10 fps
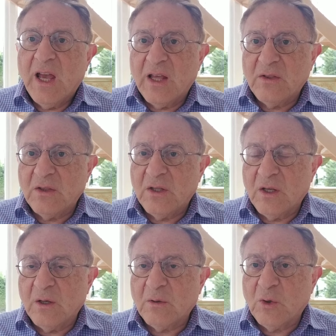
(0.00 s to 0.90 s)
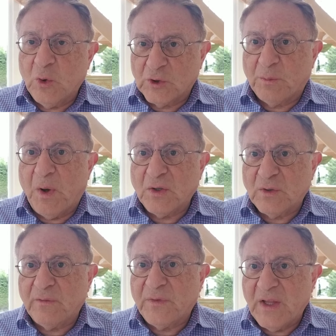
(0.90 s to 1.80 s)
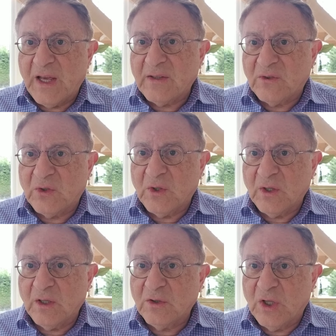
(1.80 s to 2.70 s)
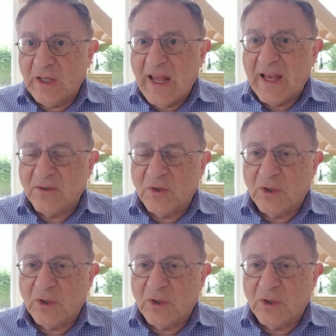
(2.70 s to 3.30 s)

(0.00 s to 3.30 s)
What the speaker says: and a good part of that the land,